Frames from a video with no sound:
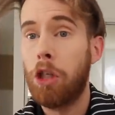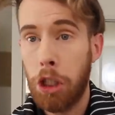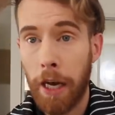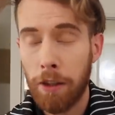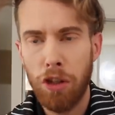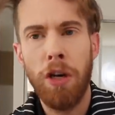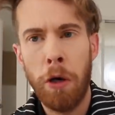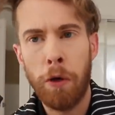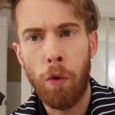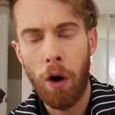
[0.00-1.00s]
Shaylin, you know
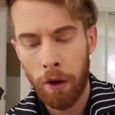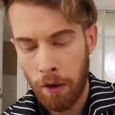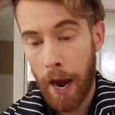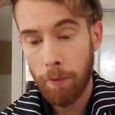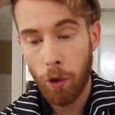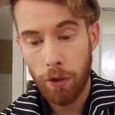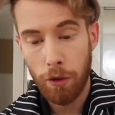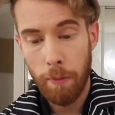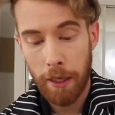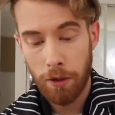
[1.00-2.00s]
who you are. I'm going
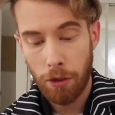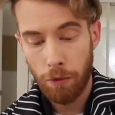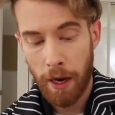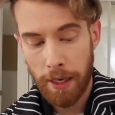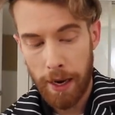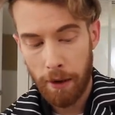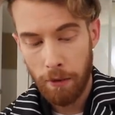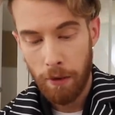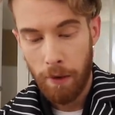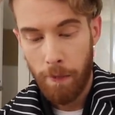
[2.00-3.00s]
to message you right now.